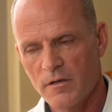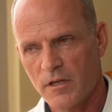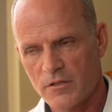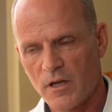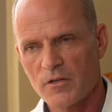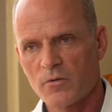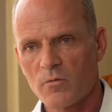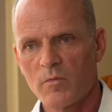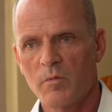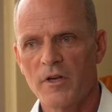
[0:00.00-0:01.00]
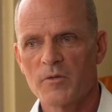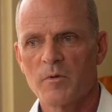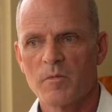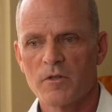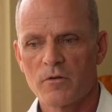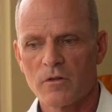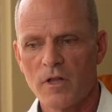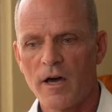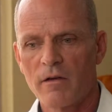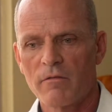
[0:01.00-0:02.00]
testosterone replacement, but there are a
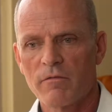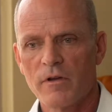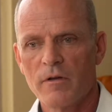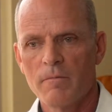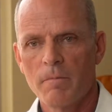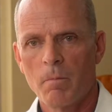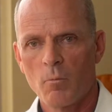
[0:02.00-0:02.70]
lot of